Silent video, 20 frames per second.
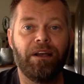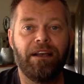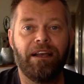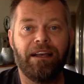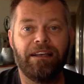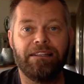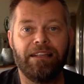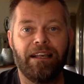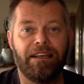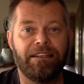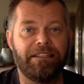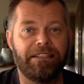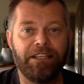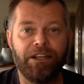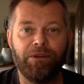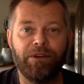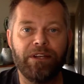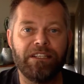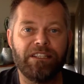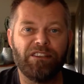a
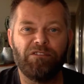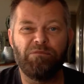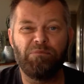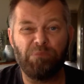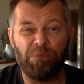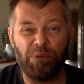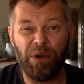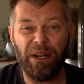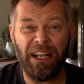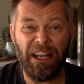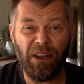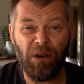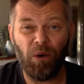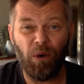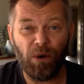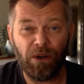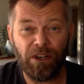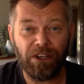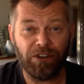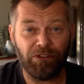series of pretty
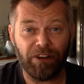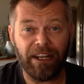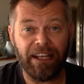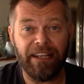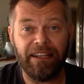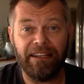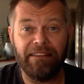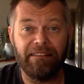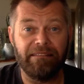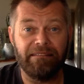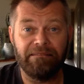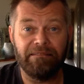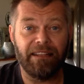ordinary,